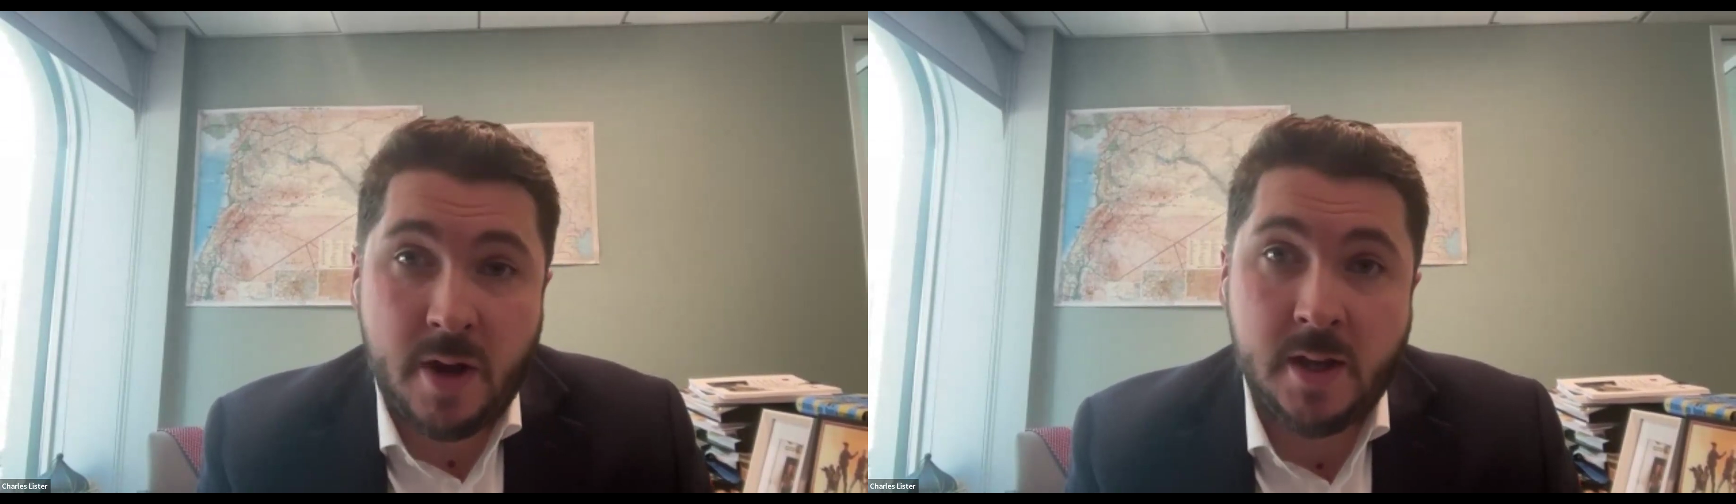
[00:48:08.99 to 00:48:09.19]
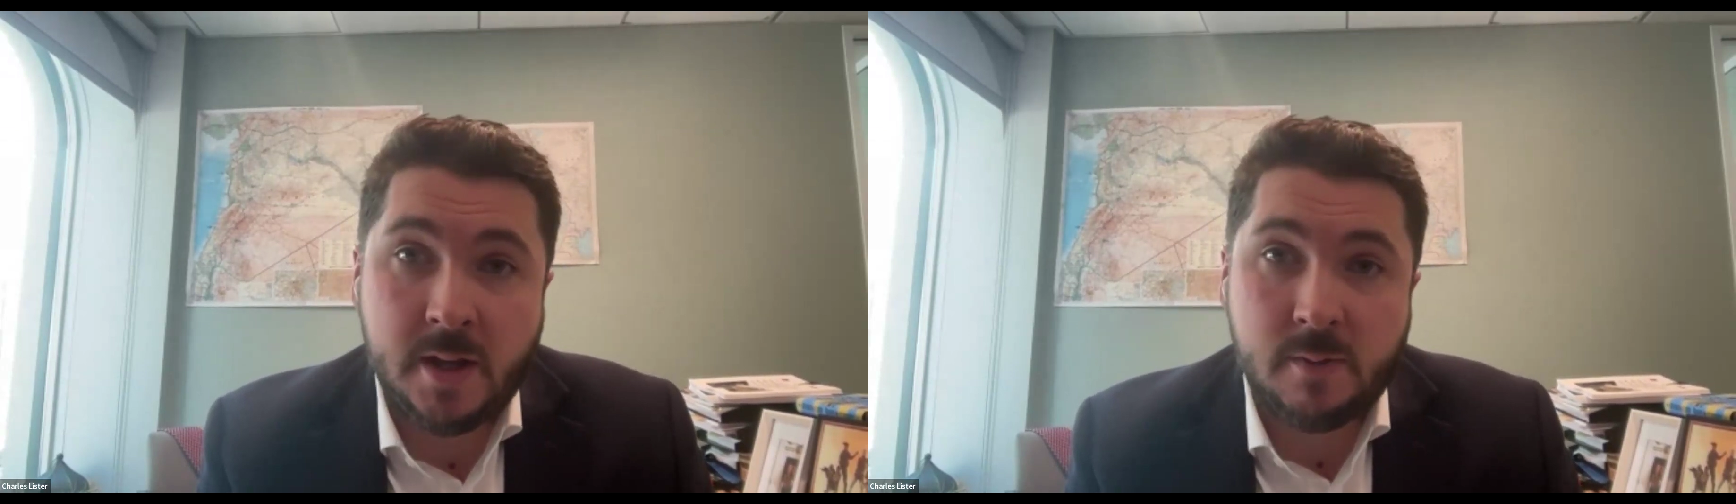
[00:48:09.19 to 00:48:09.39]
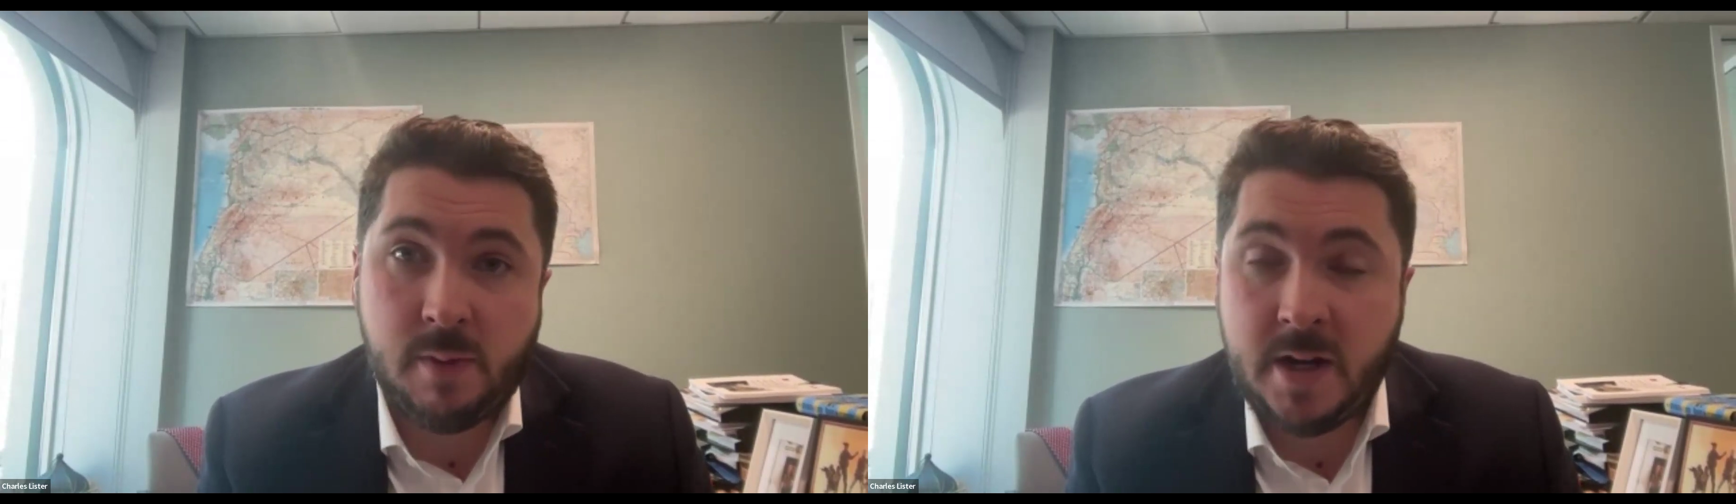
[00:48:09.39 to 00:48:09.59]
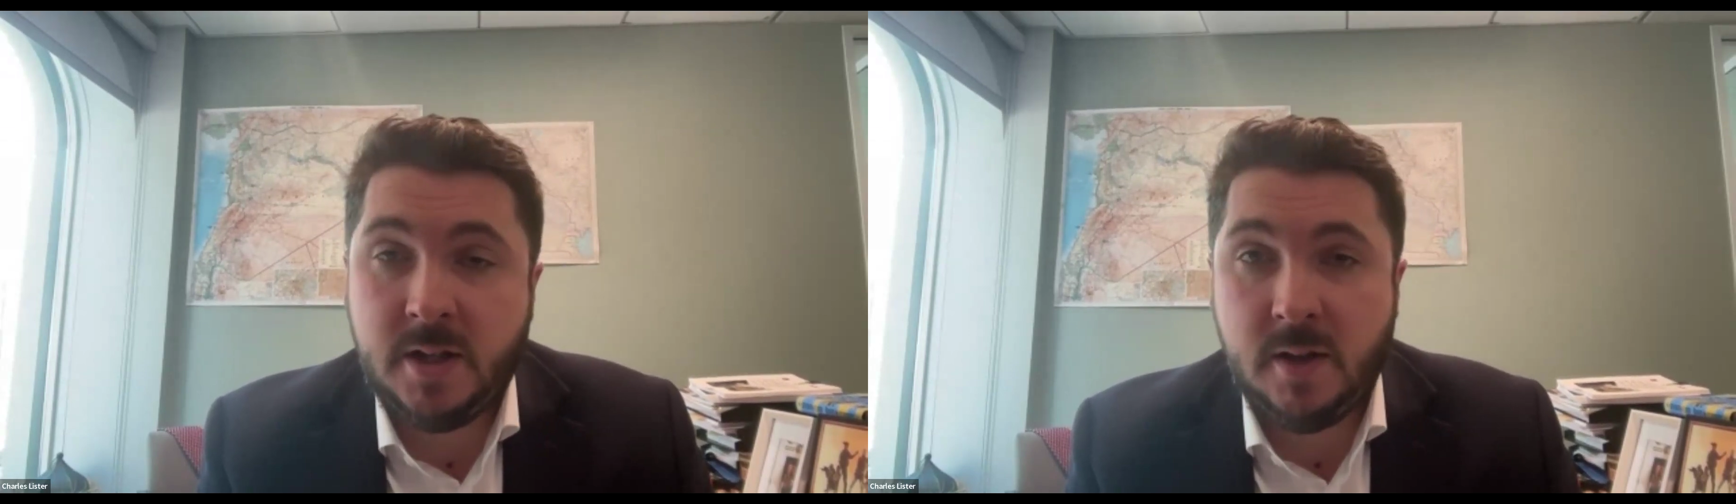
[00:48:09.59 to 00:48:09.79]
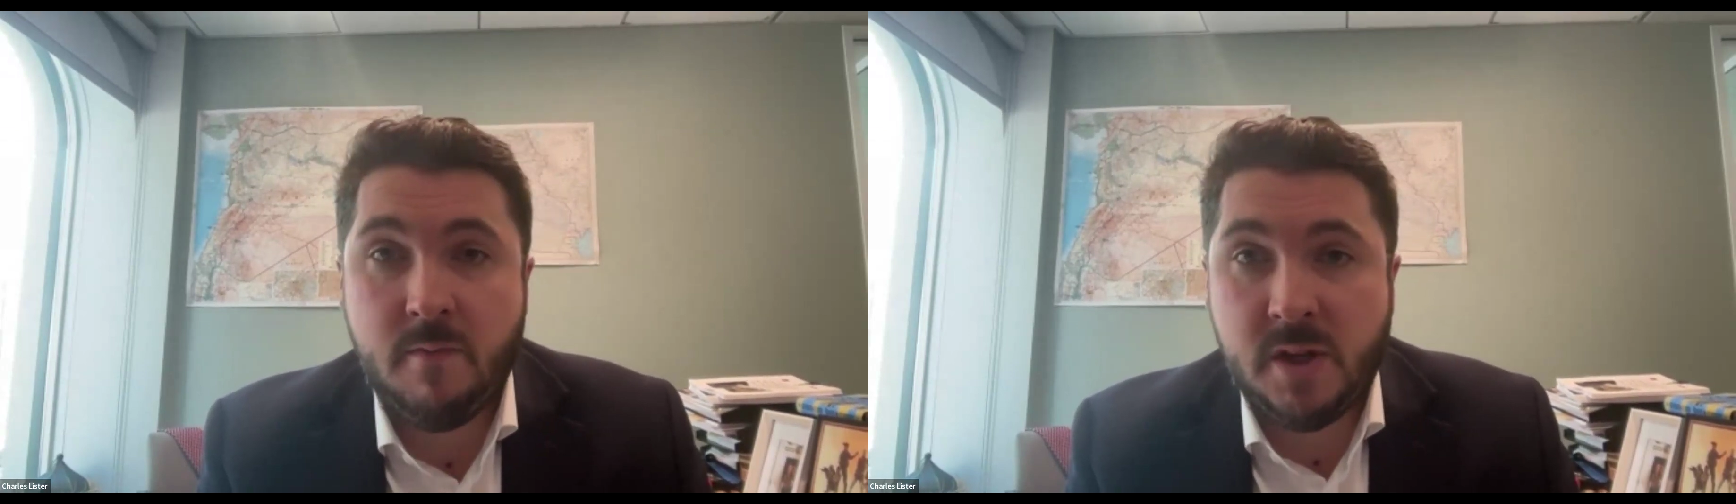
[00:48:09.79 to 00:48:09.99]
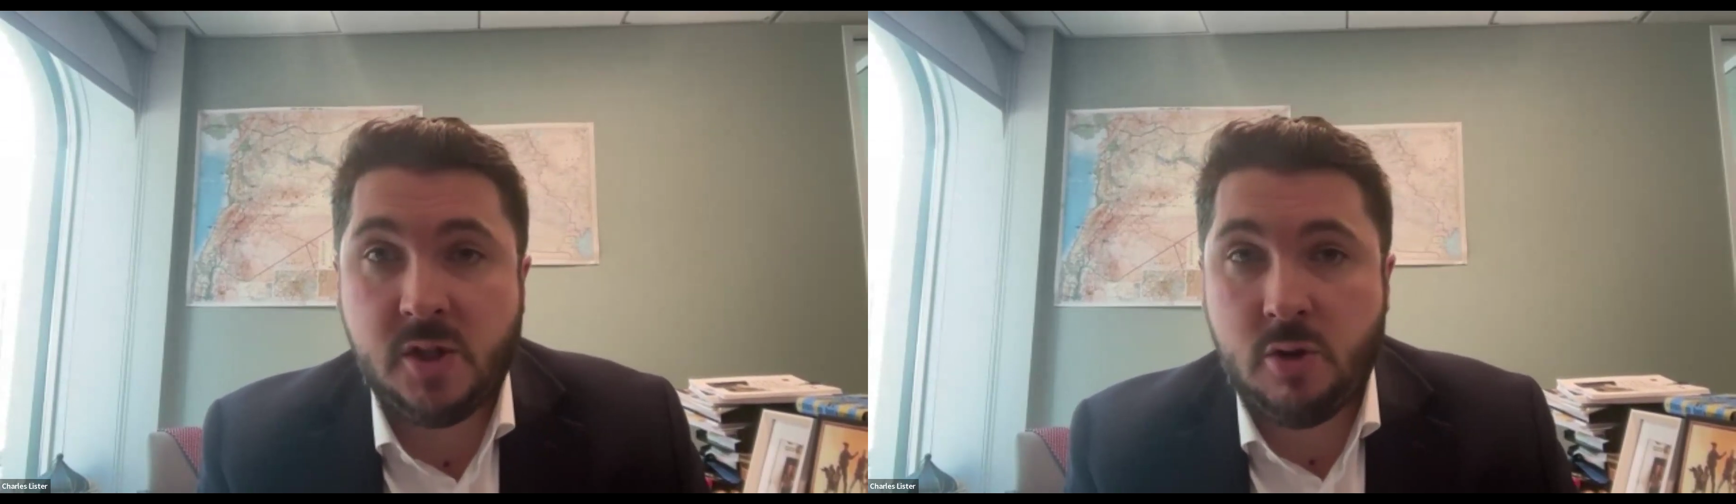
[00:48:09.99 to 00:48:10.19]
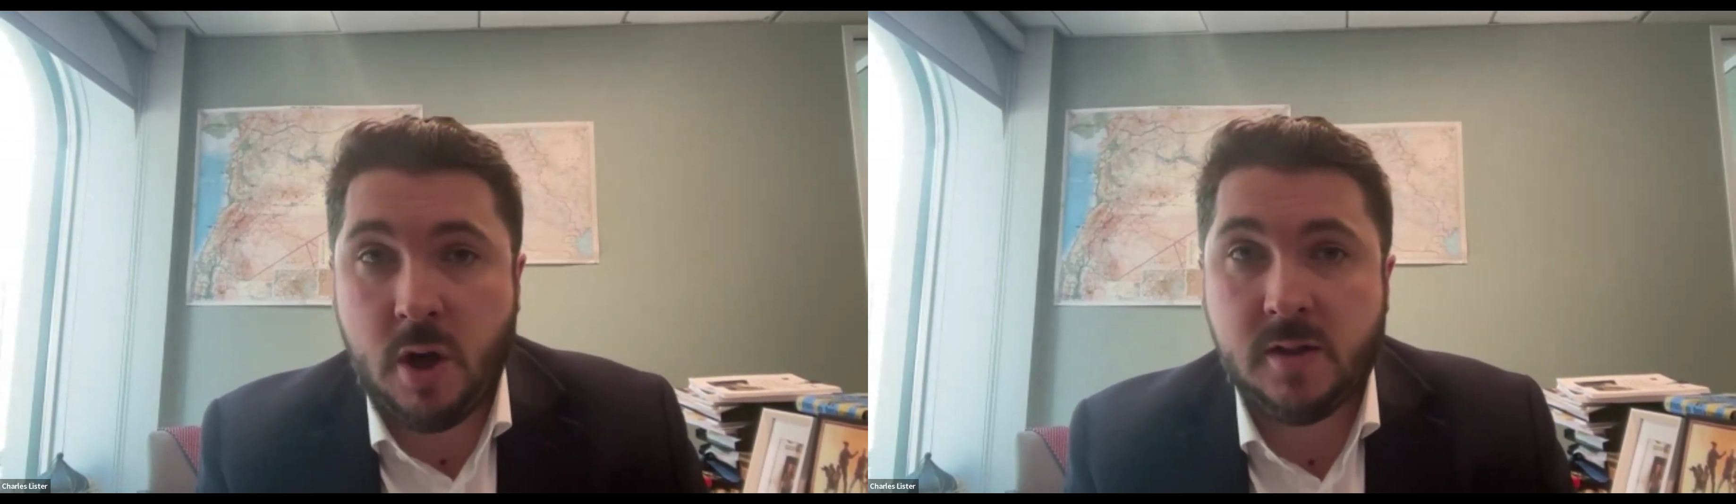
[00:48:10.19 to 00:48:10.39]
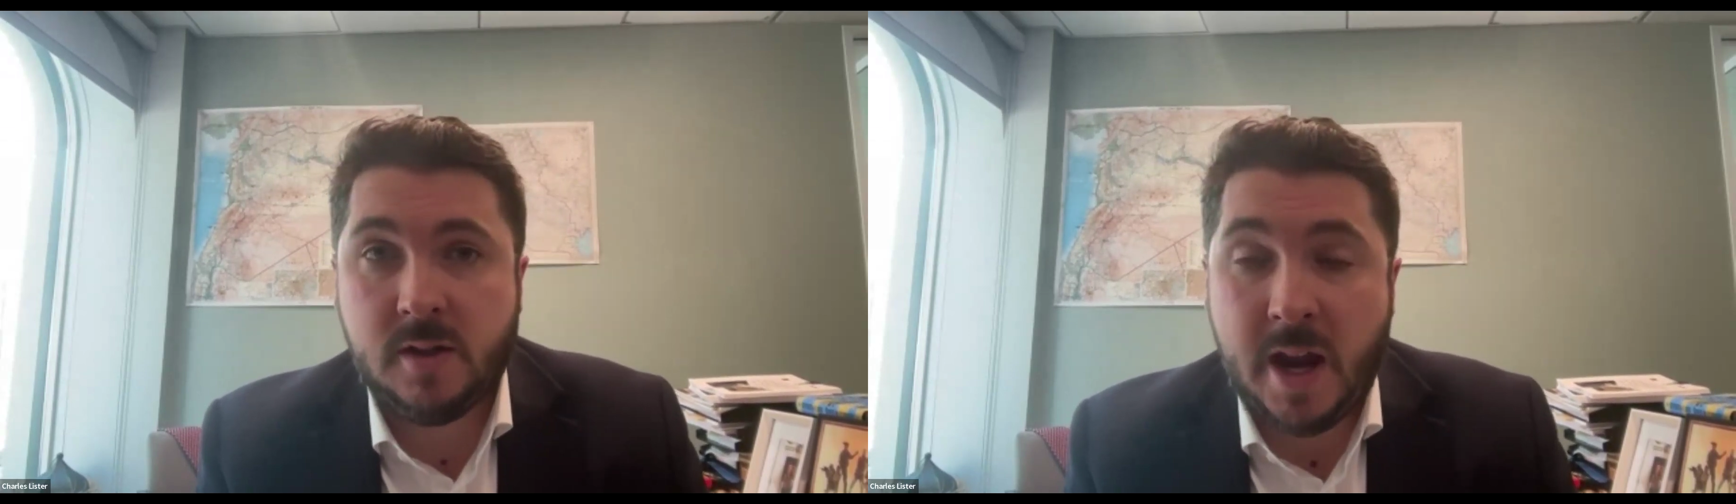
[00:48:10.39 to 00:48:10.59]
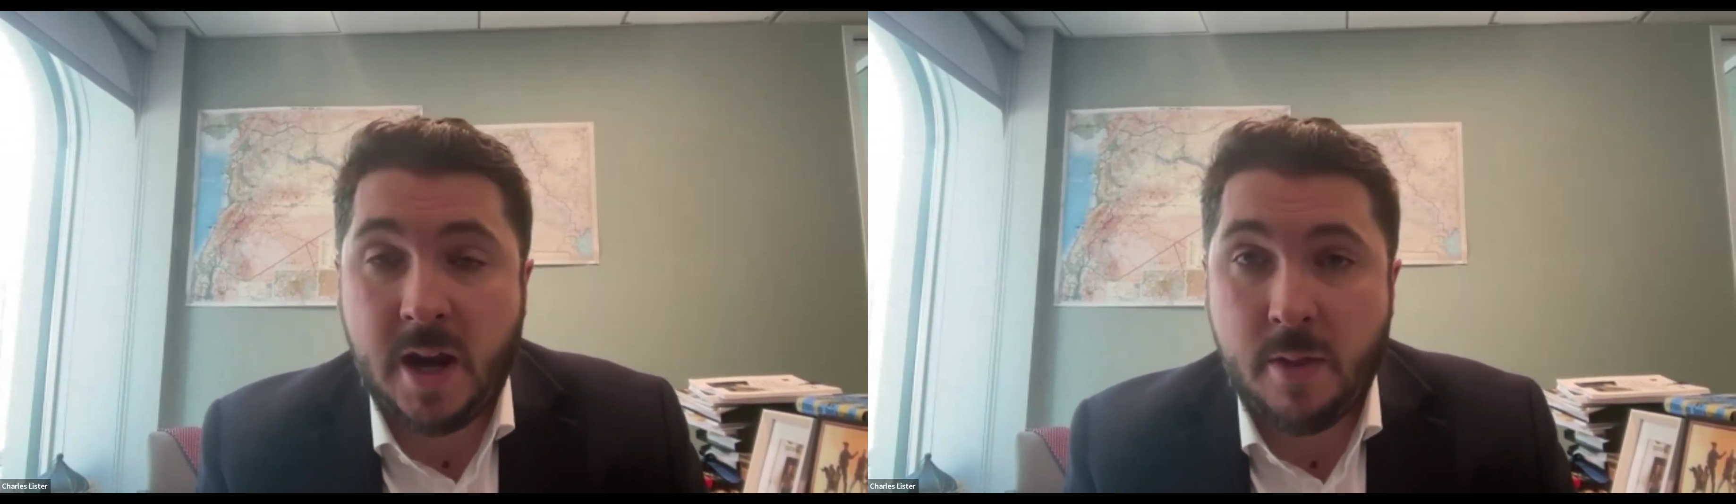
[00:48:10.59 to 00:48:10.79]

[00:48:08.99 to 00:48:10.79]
there is plenty of mistrust